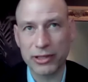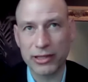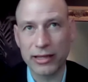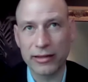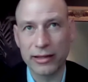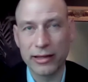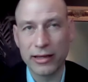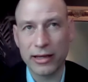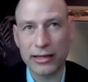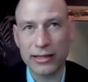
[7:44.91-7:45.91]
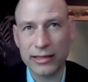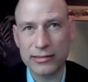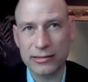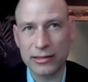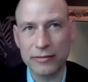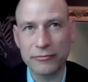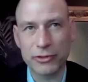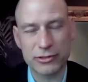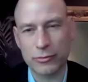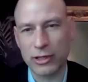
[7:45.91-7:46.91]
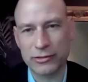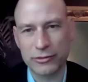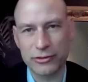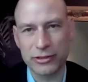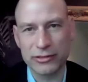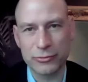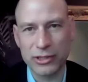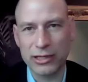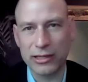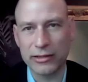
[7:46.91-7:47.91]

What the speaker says: Then I guess the infrastructure is really